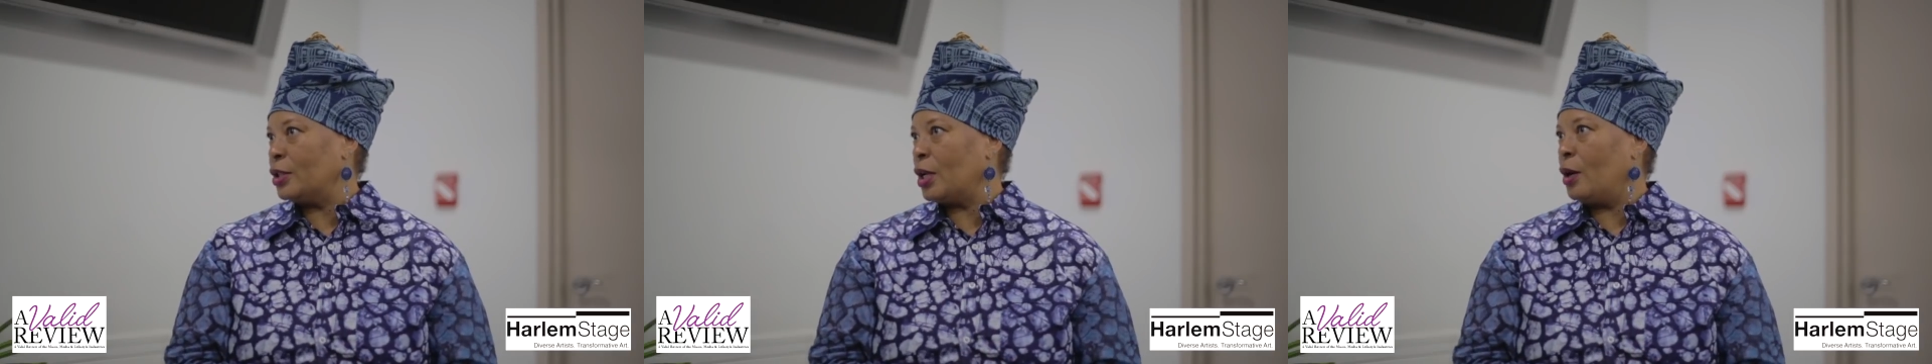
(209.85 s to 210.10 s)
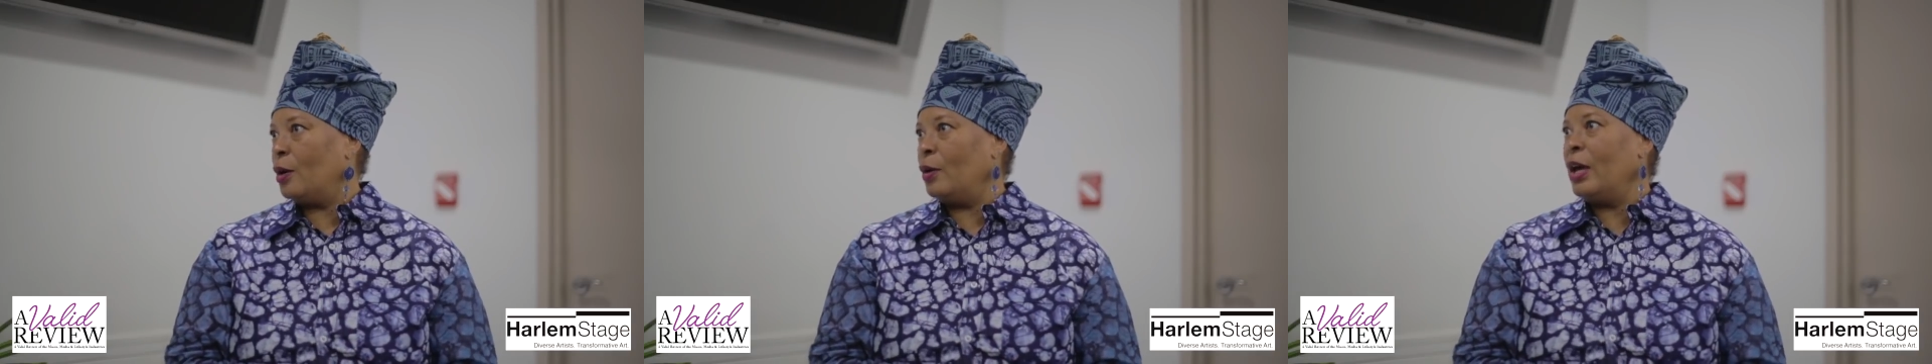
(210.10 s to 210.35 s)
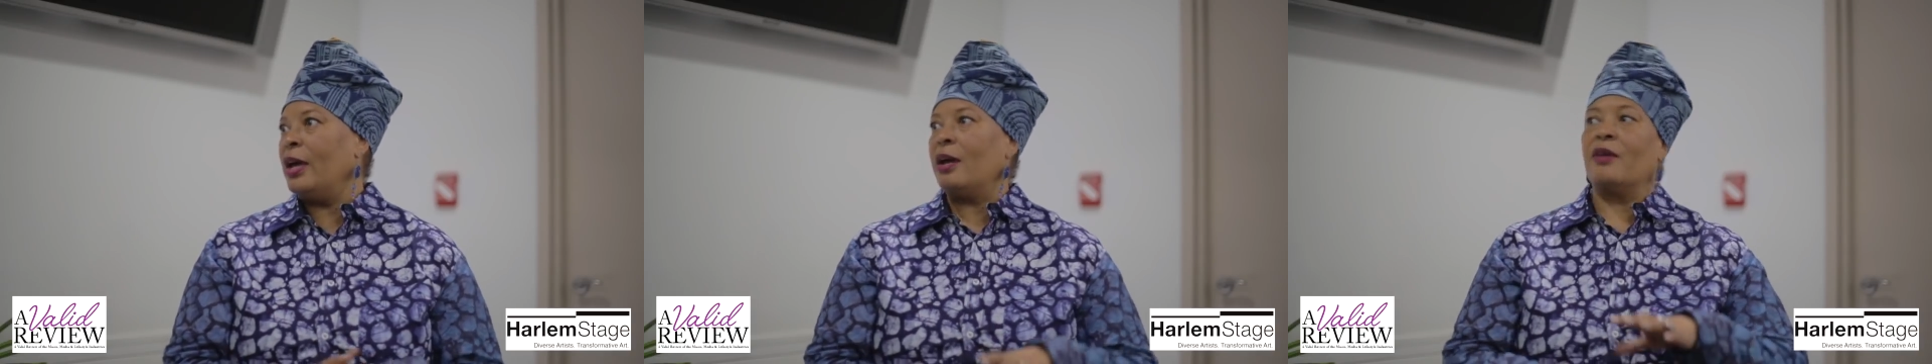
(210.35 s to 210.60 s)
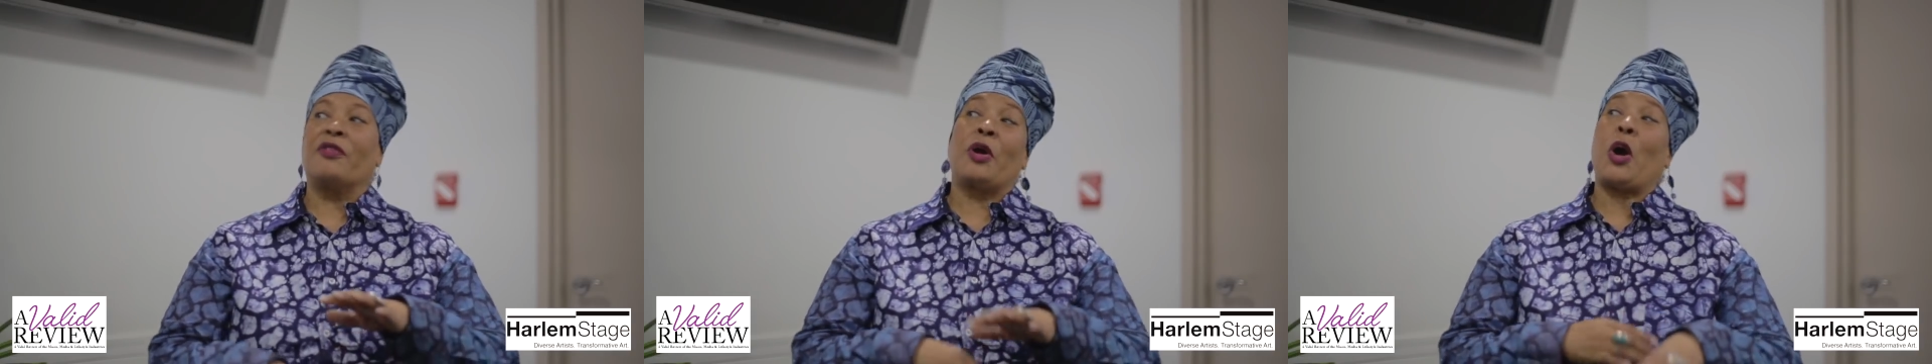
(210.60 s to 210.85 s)
So
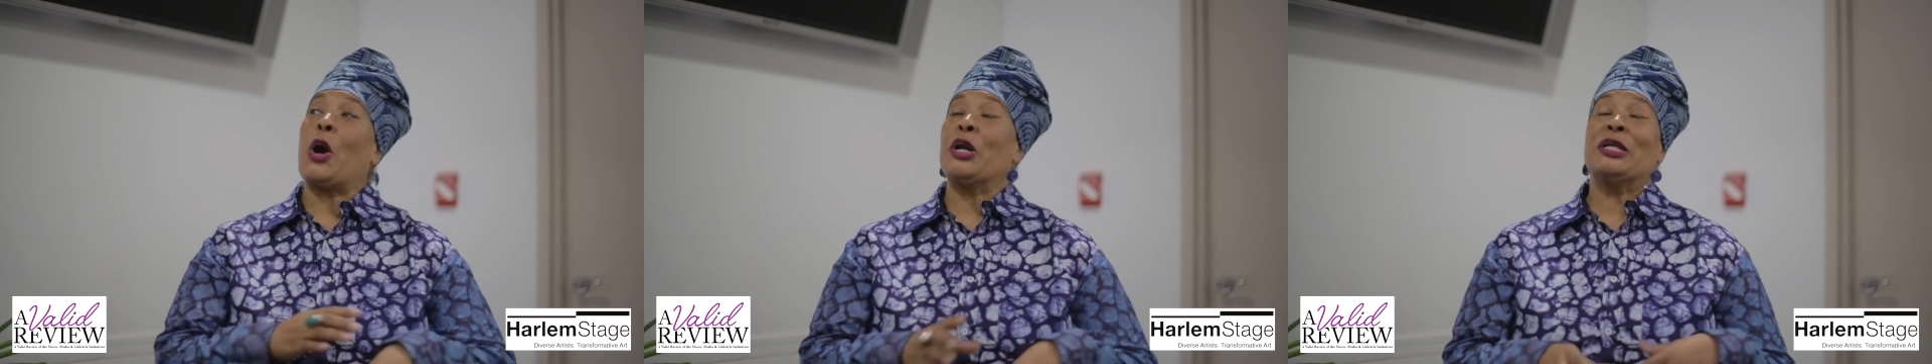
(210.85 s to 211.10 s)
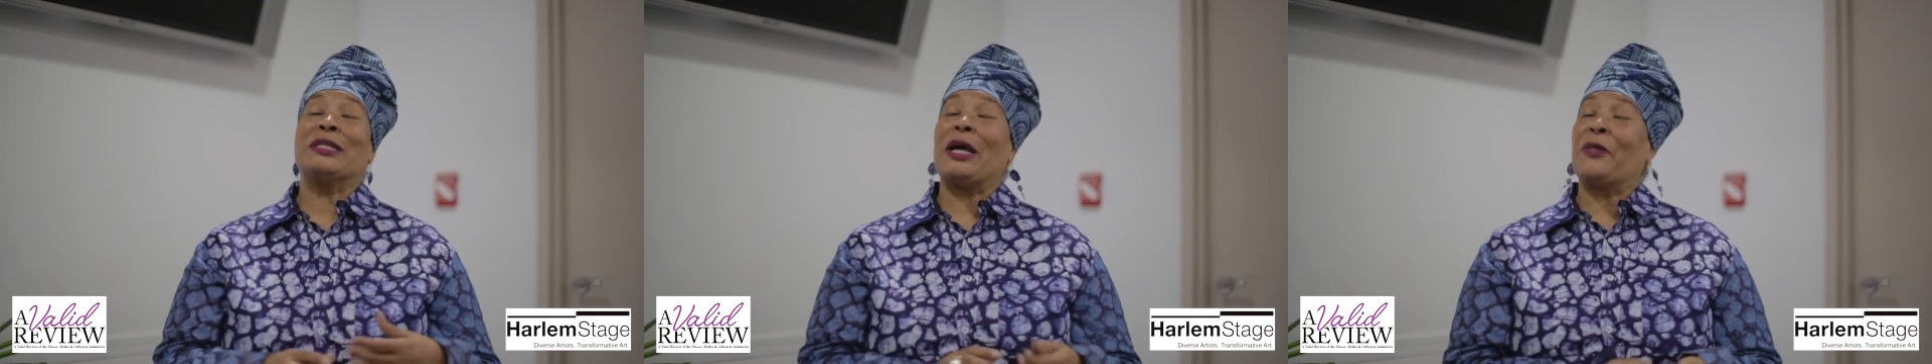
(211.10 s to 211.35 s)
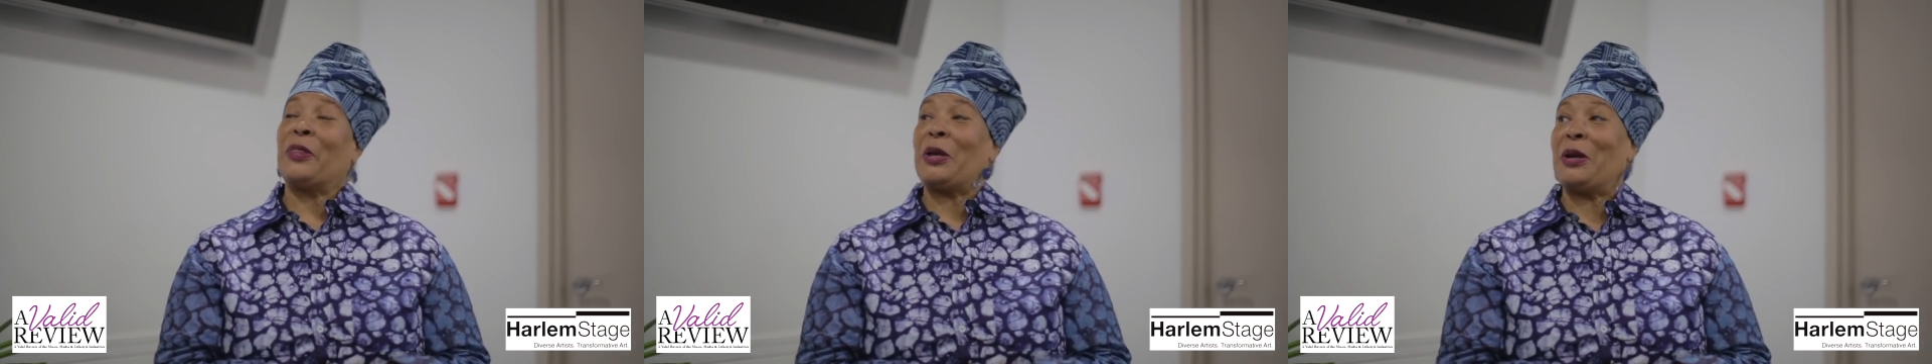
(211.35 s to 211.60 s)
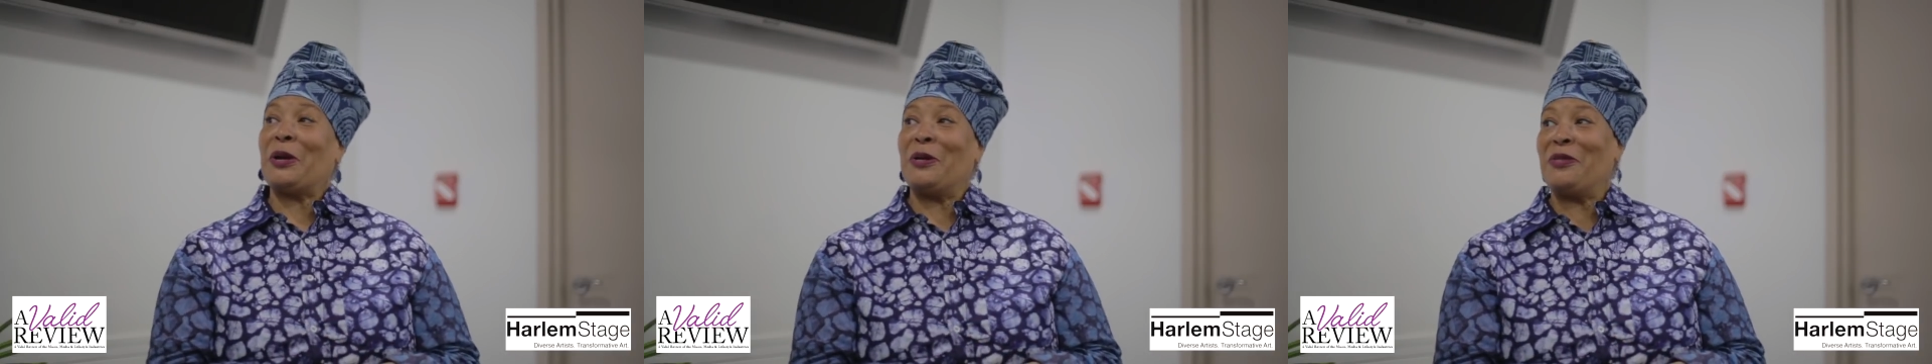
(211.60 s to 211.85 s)
if there are artists out
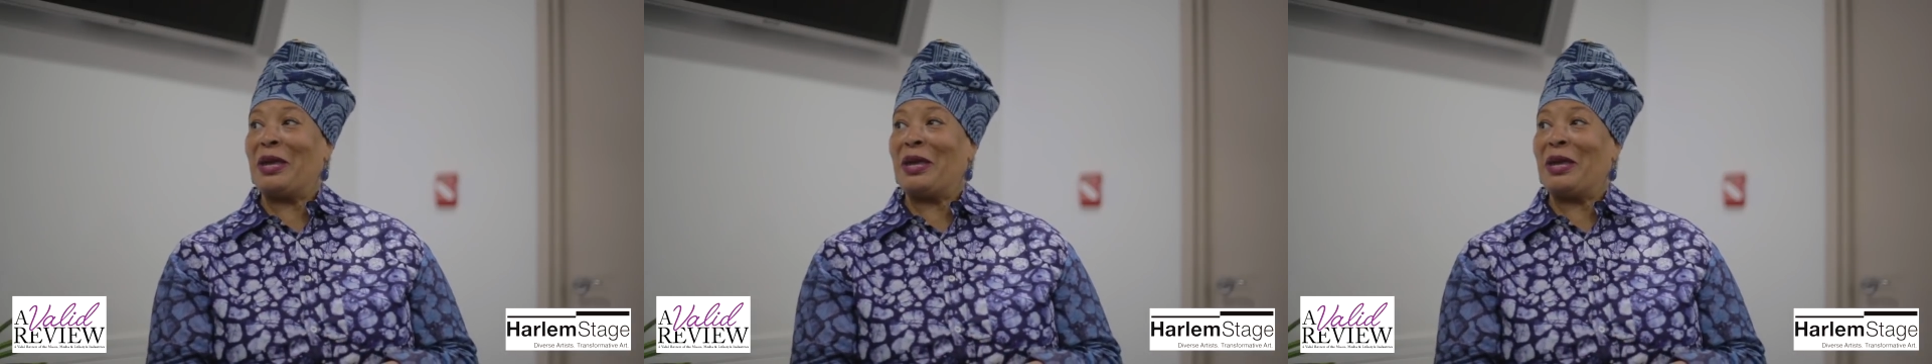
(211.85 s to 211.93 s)
there